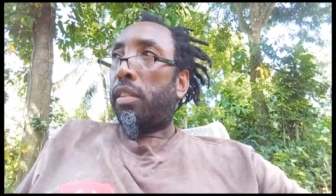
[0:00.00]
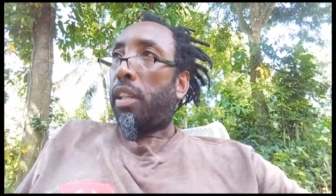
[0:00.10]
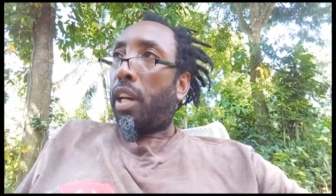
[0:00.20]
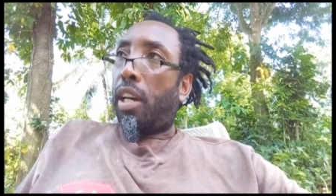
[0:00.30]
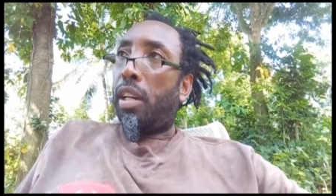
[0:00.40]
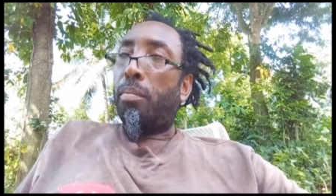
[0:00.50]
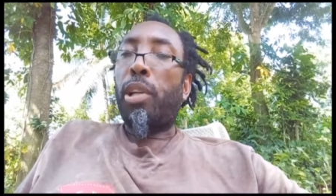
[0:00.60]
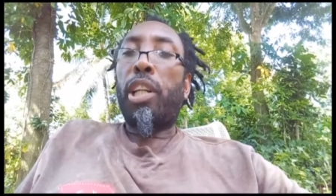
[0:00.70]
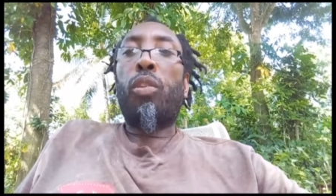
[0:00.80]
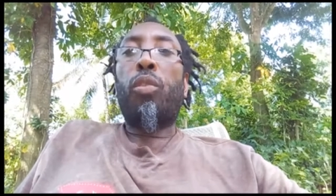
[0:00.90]
yeah
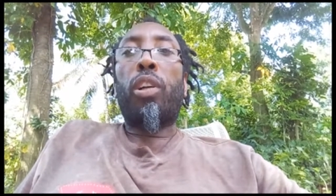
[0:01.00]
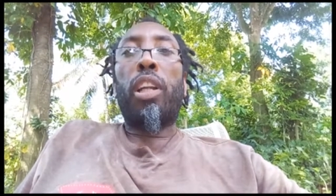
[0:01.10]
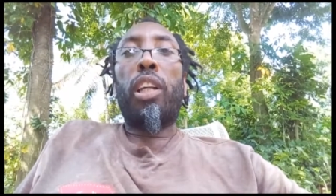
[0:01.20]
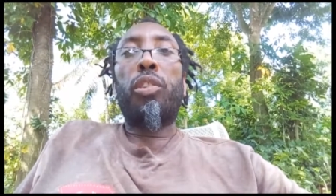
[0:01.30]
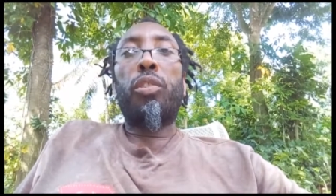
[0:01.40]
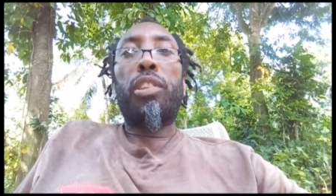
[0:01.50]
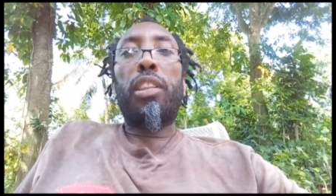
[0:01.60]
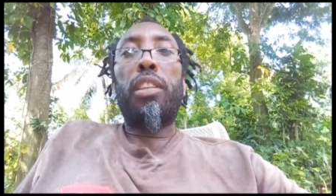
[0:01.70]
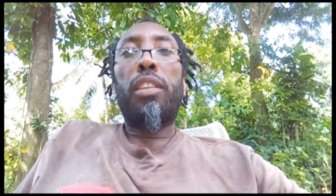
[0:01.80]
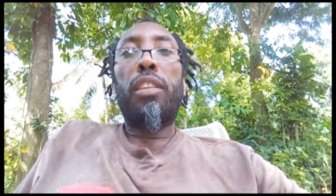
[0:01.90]
blend the coconut juice
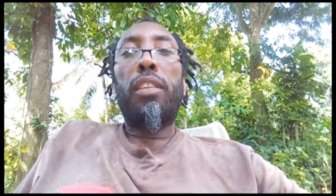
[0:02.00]
it